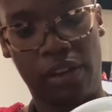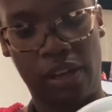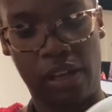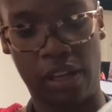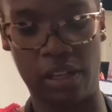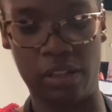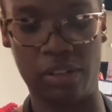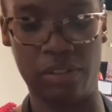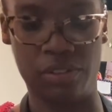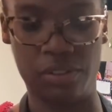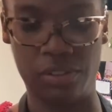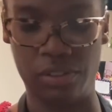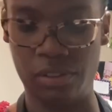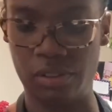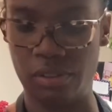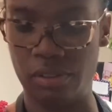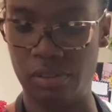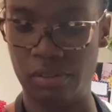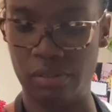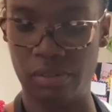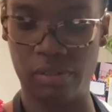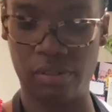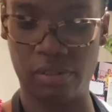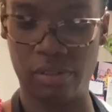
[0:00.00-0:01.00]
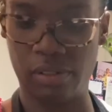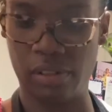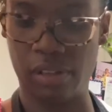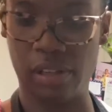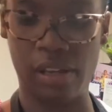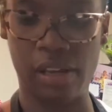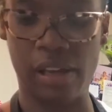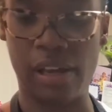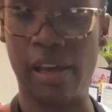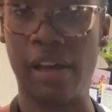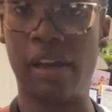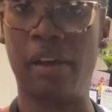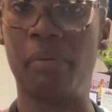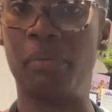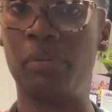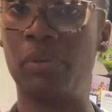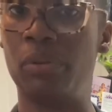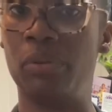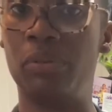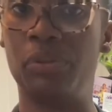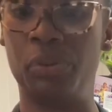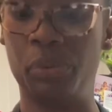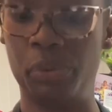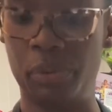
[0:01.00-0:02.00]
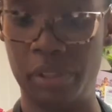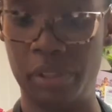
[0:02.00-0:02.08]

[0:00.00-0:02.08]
I do, I will do a